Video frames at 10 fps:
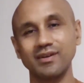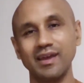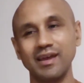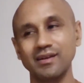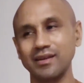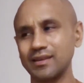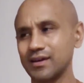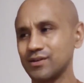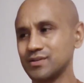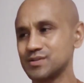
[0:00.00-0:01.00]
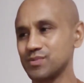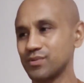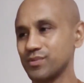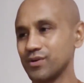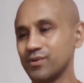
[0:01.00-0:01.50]
And I think I only
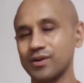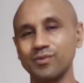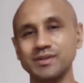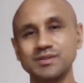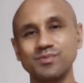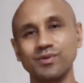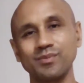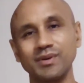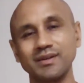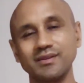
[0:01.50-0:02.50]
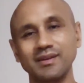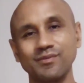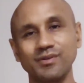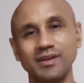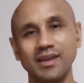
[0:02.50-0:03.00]
smoked marijuana once more, but
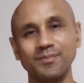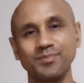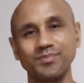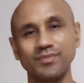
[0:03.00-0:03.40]
never again.